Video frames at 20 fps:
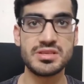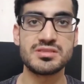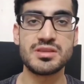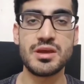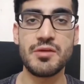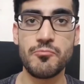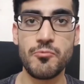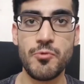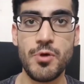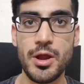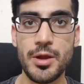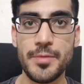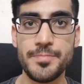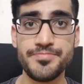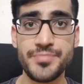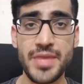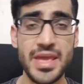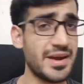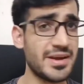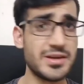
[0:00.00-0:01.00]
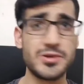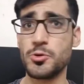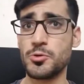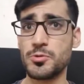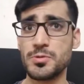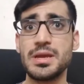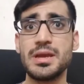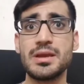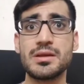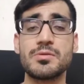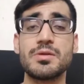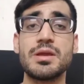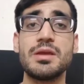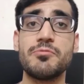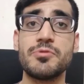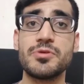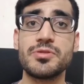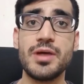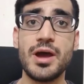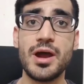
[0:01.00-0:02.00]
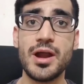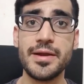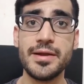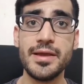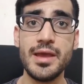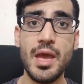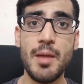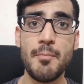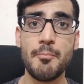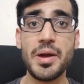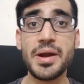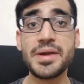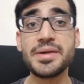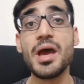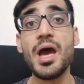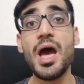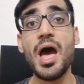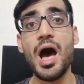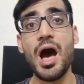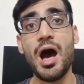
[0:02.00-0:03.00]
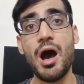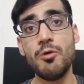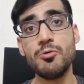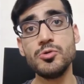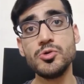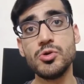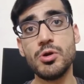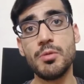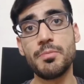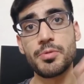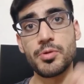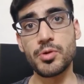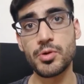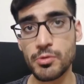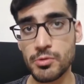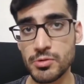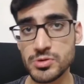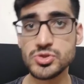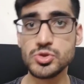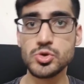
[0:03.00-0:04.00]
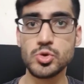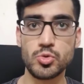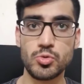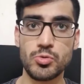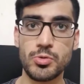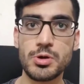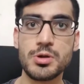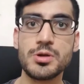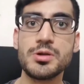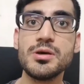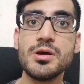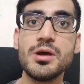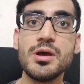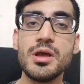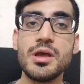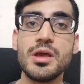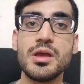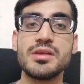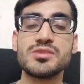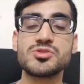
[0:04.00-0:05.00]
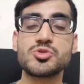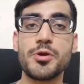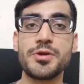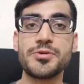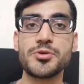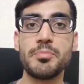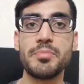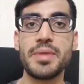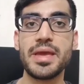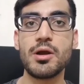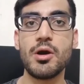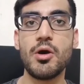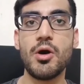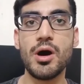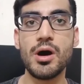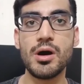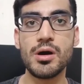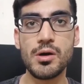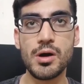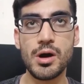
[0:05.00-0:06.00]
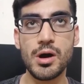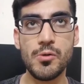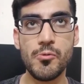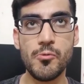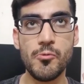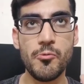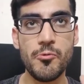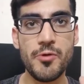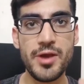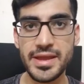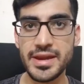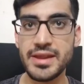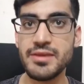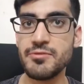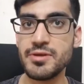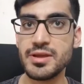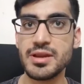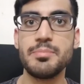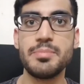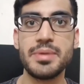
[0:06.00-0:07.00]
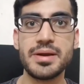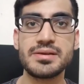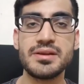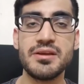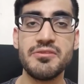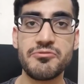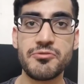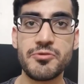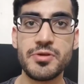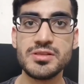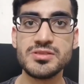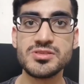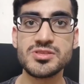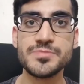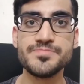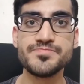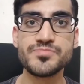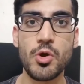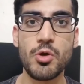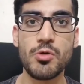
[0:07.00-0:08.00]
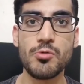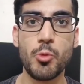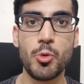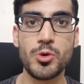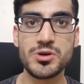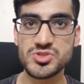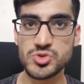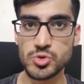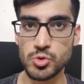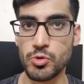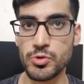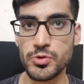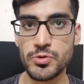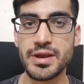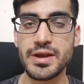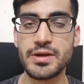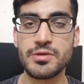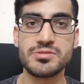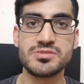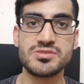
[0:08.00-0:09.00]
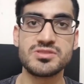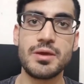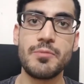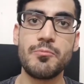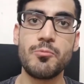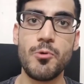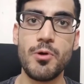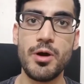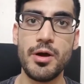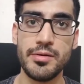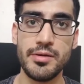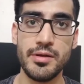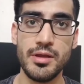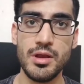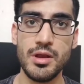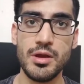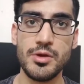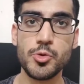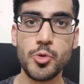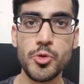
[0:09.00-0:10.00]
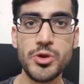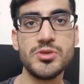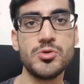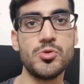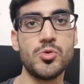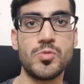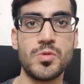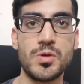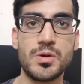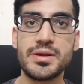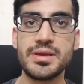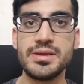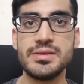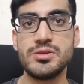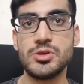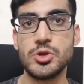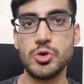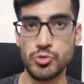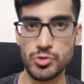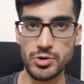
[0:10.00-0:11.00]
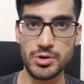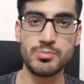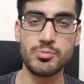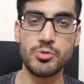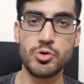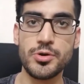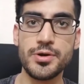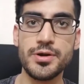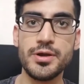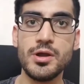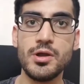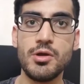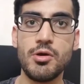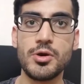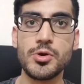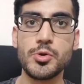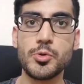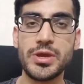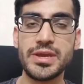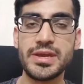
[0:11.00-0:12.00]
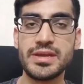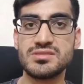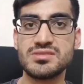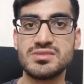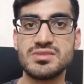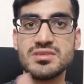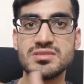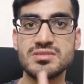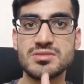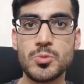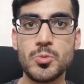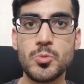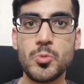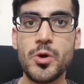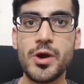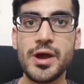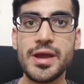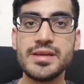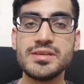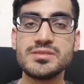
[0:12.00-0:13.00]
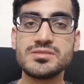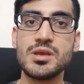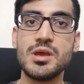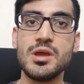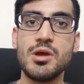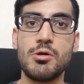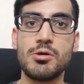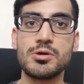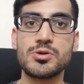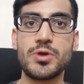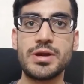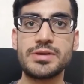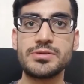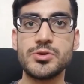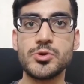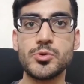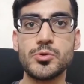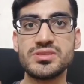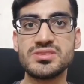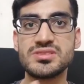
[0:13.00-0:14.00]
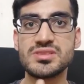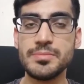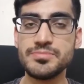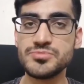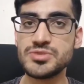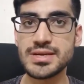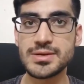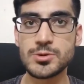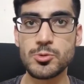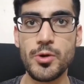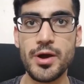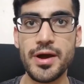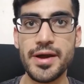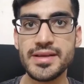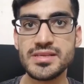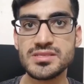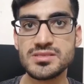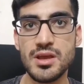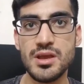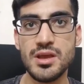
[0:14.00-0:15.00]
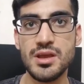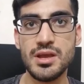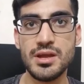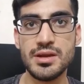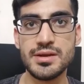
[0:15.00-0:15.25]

Step 1. And I totally agree with that. But how you approach Uworld is going to make a very, very big difference on what score you get on Step 1. Doing Uworld in tutor mode or doing it system-wise or trying to do it subject-wise